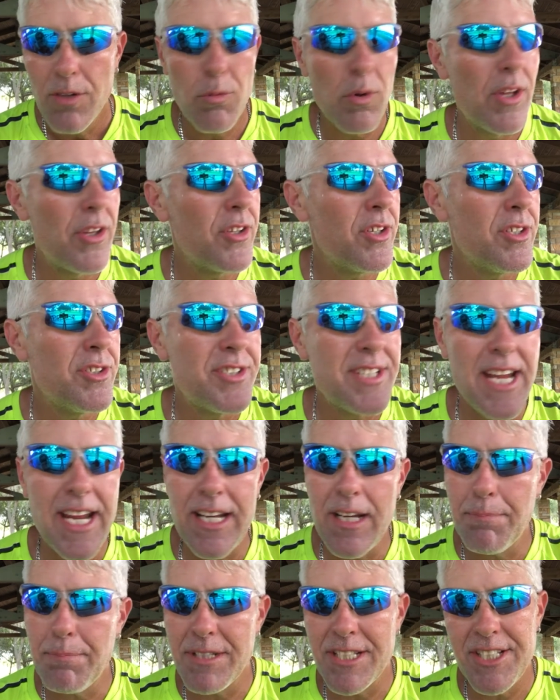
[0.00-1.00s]
Whether you
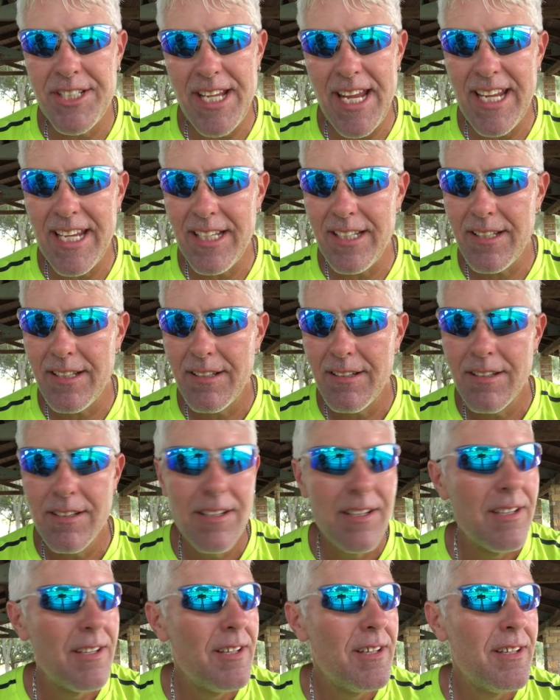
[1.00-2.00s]
stand up and say it,
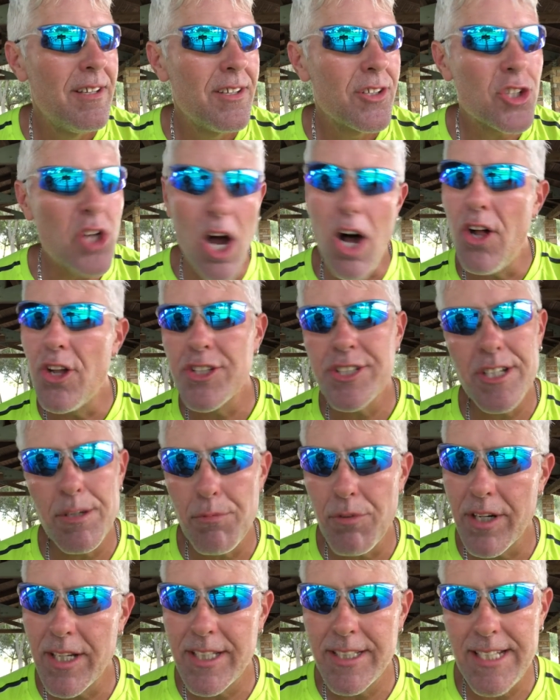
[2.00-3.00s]
call
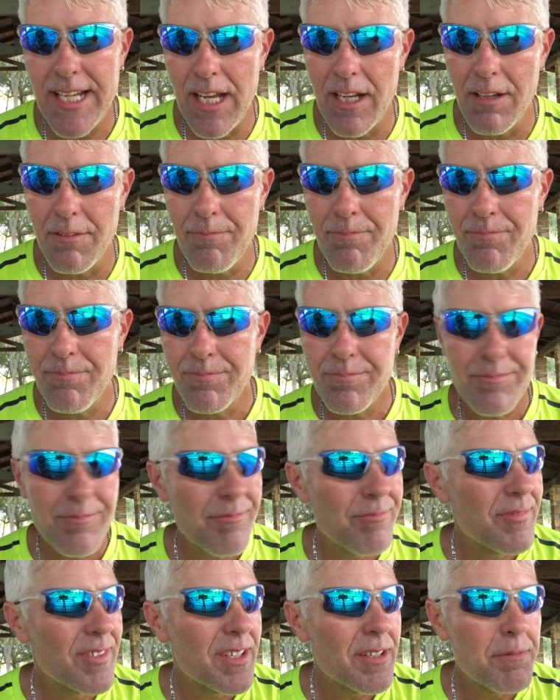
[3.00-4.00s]
someone and tell them,
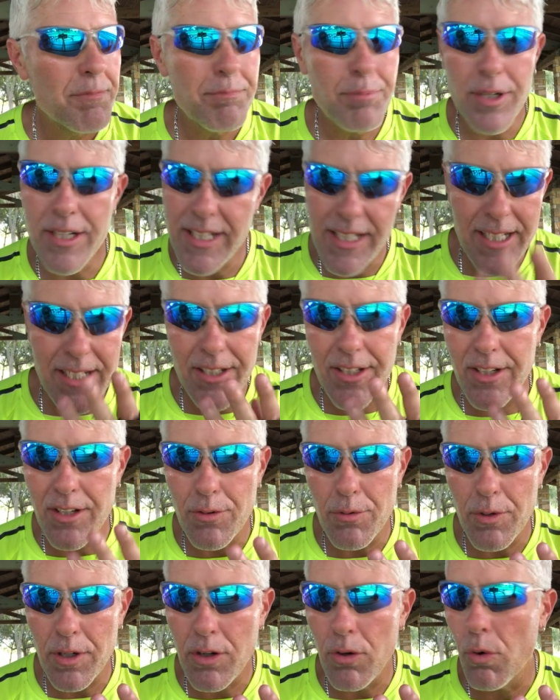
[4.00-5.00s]
put it into
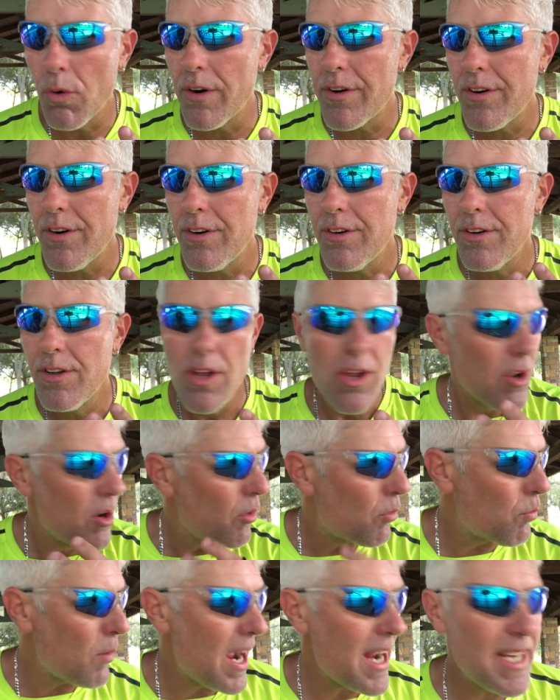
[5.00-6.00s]
your recorder,
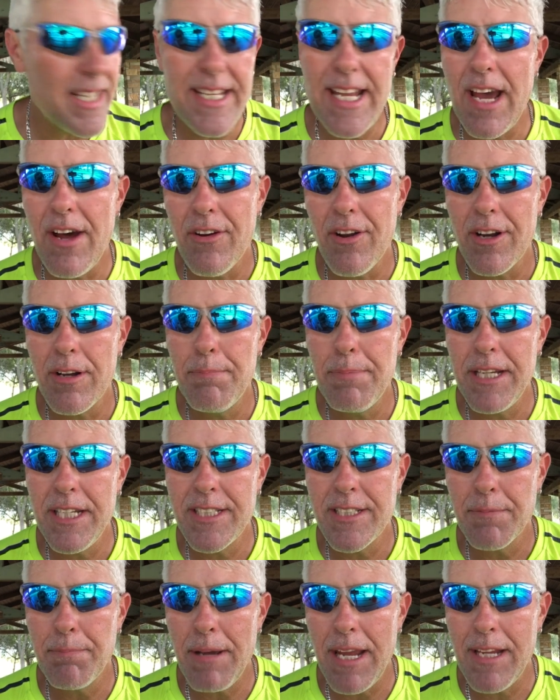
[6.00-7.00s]
write it down on a
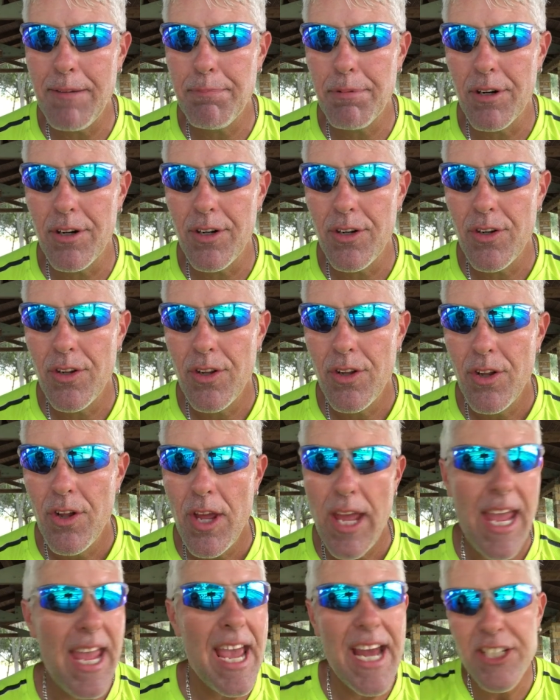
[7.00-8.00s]
piece of paper,
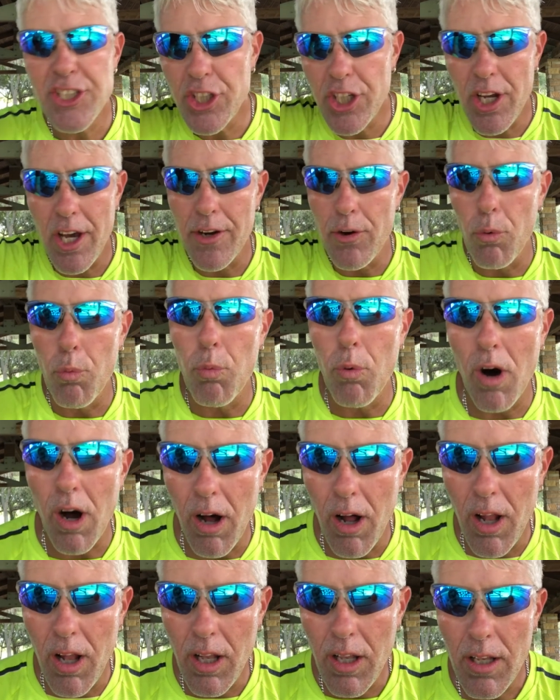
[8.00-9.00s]
etch it on a
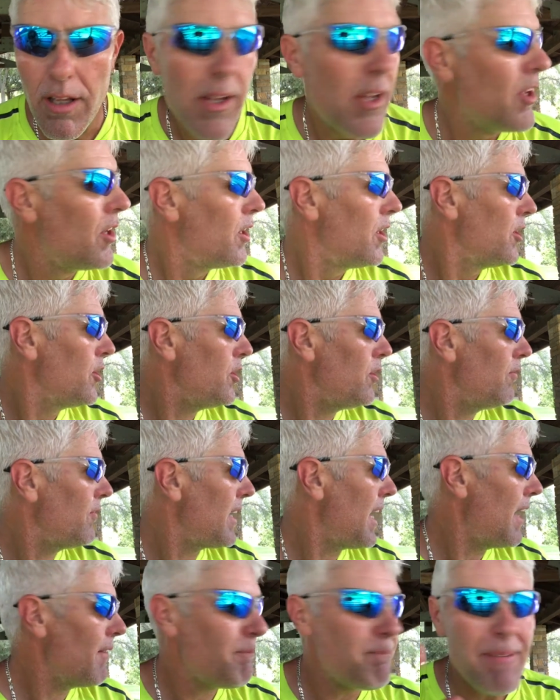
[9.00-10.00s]
wall, you've
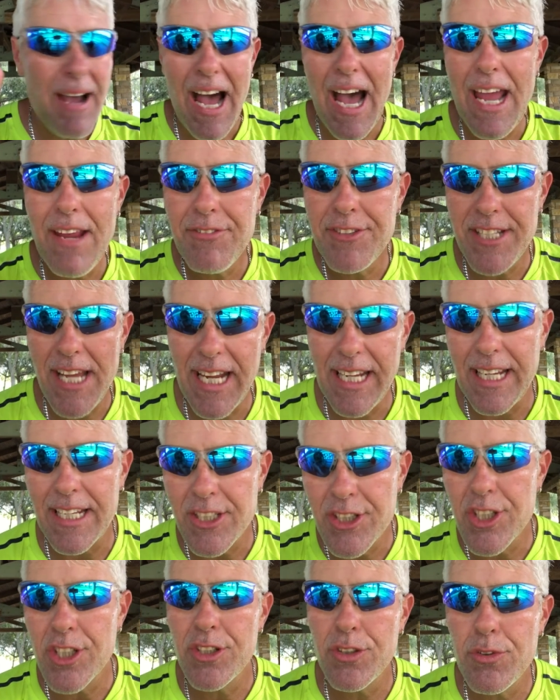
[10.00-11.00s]
got 5
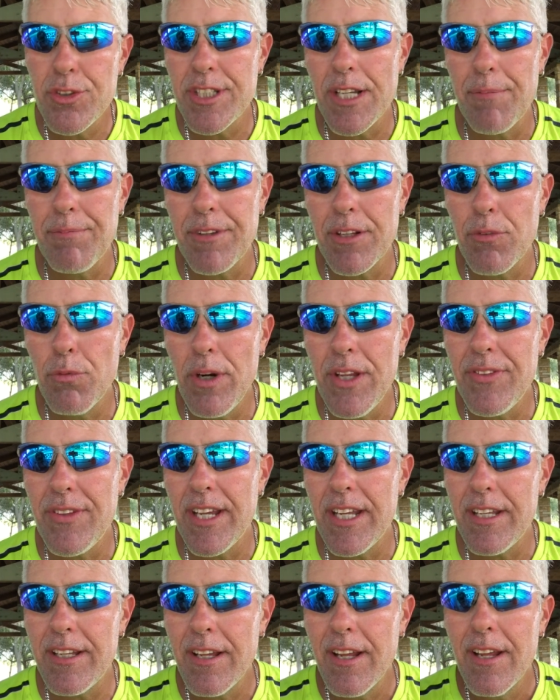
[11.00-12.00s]
seconds to do something with
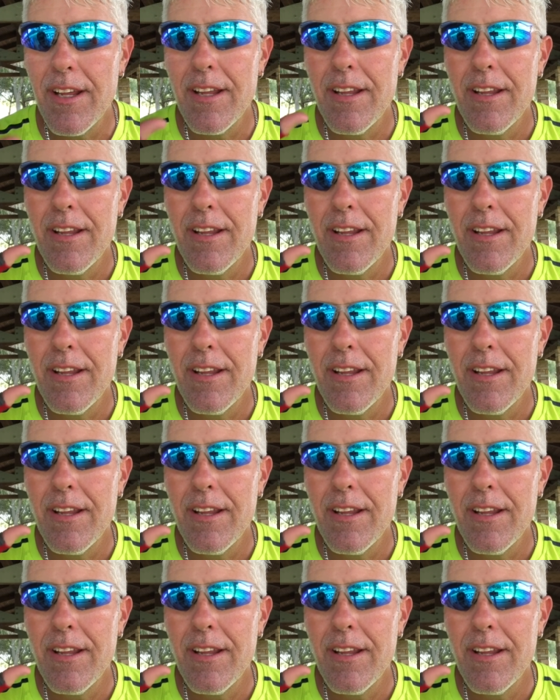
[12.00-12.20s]
it,